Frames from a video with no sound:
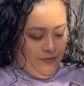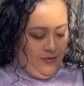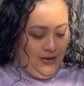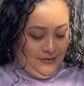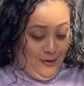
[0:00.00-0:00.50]
I
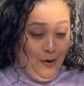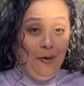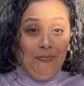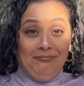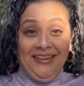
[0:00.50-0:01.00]
feel
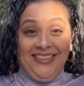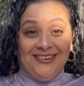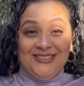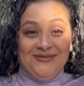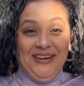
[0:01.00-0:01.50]
like
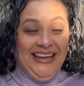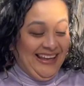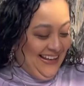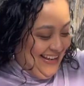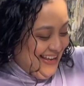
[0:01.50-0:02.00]
they're
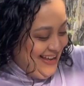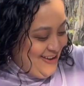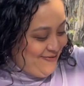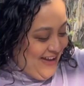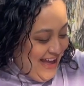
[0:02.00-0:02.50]
speaking
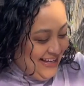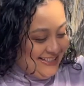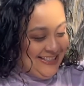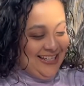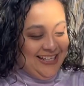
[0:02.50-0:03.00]

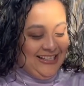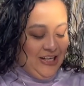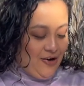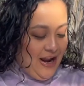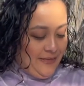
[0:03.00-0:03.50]
fast and
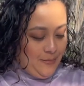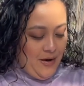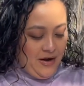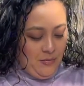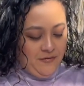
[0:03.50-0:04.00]
clear. At the
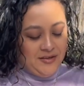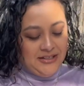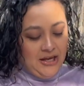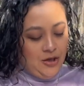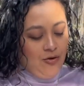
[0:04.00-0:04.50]
bottom of the
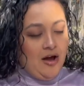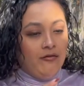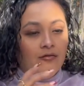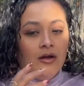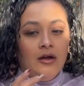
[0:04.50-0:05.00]
deck, you
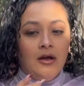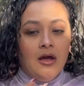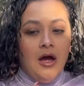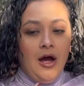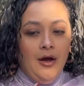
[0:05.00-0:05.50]
have
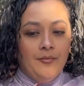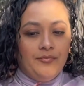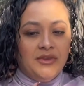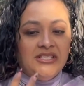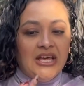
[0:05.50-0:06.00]

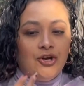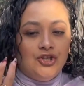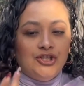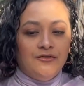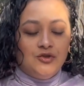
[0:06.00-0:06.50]
this
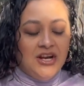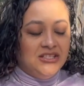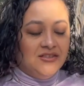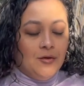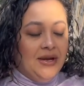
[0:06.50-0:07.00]
energy of
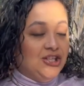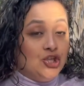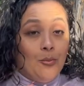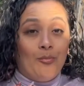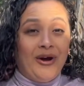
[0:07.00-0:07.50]

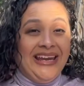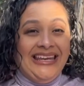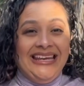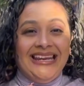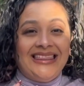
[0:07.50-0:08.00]
transformation,
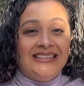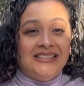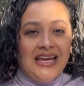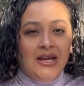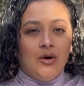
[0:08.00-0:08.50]
breaking the
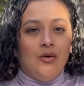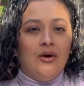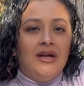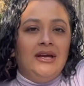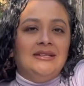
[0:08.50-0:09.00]
cycle.
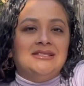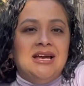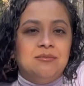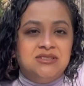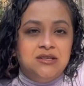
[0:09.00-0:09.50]
It's
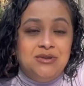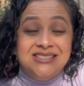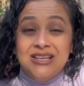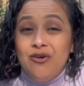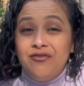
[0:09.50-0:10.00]
time to be
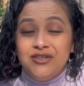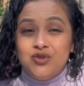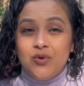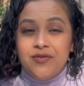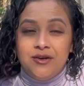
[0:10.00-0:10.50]

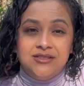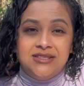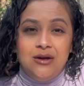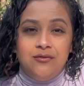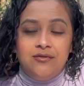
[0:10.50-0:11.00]
selfish with
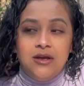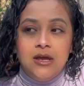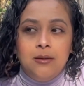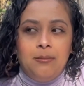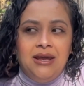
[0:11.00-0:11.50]
yourself,
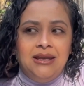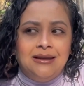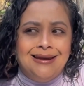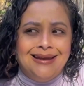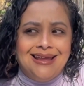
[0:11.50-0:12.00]

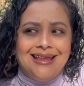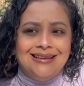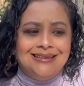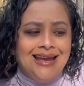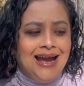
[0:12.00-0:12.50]
meaning like
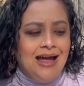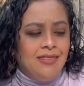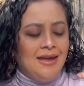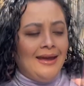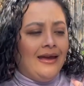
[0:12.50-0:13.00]

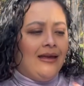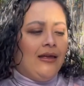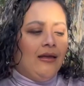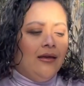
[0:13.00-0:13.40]
deja de